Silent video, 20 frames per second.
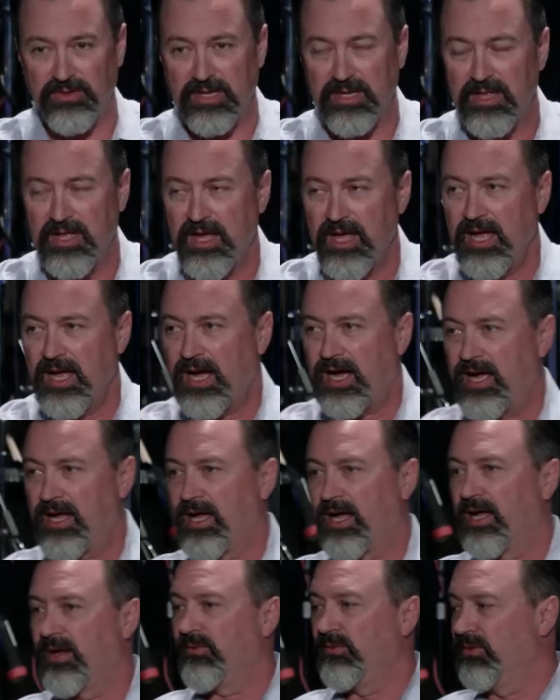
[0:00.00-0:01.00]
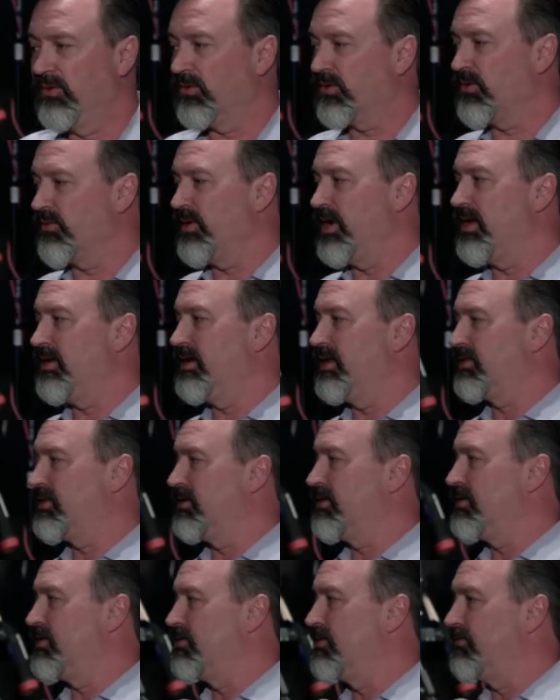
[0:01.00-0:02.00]
I, I, I, look around at
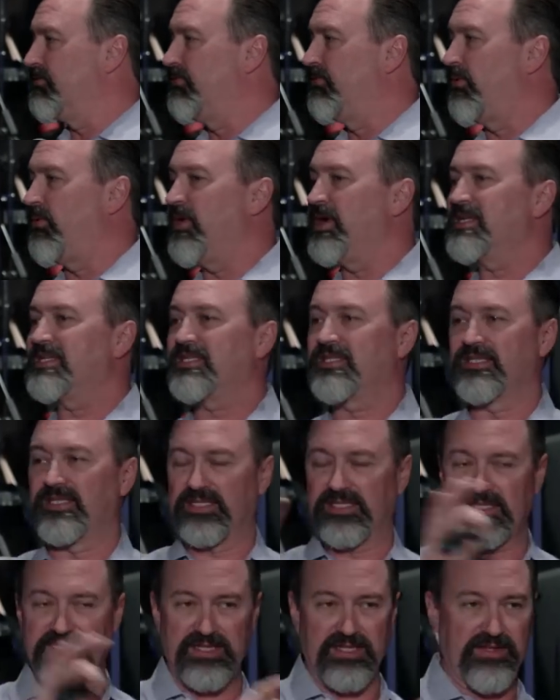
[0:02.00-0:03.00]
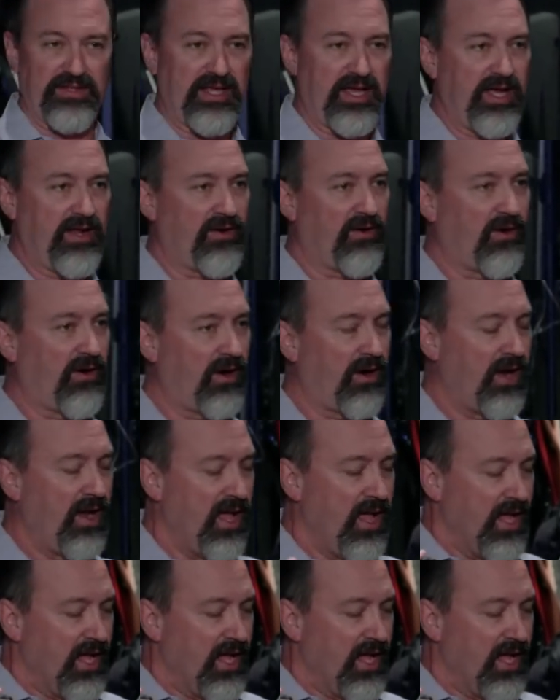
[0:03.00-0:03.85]
the, the voices that are